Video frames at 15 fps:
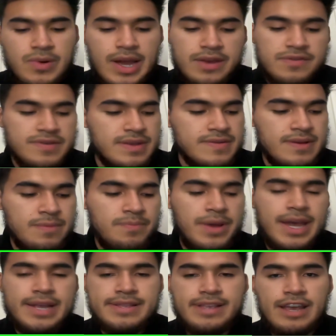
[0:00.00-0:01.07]
how does this
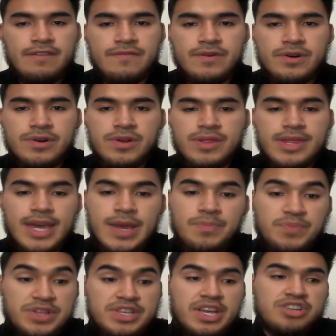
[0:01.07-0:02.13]
impact Denver? Could they
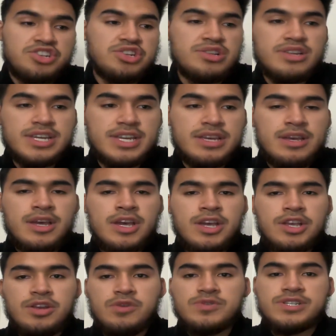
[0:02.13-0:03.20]
potentially,
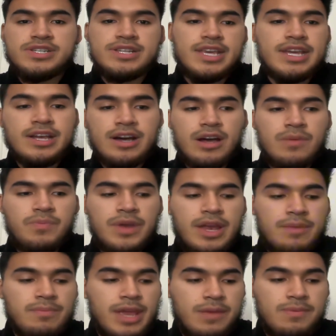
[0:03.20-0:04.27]
you know, sneak up
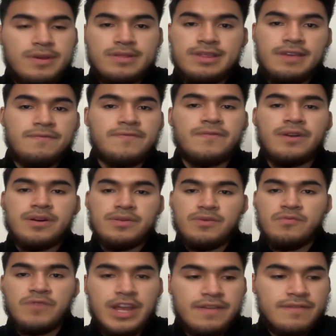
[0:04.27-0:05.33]
and maybe leapfrog the
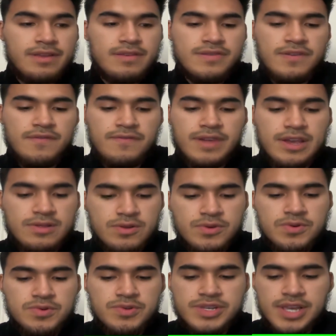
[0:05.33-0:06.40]
Ravens if they
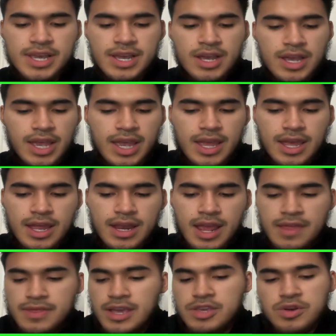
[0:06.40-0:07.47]
lose? And
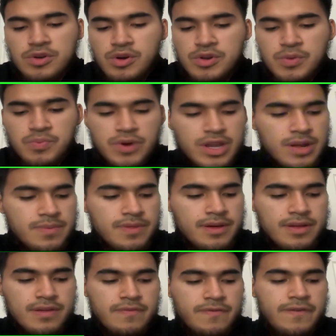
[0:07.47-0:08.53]
and then you know you bring up
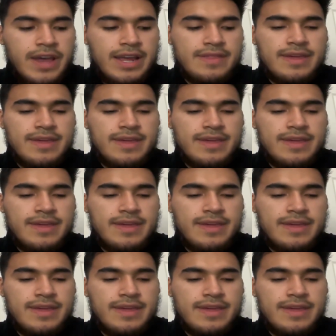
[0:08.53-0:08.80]
the the fact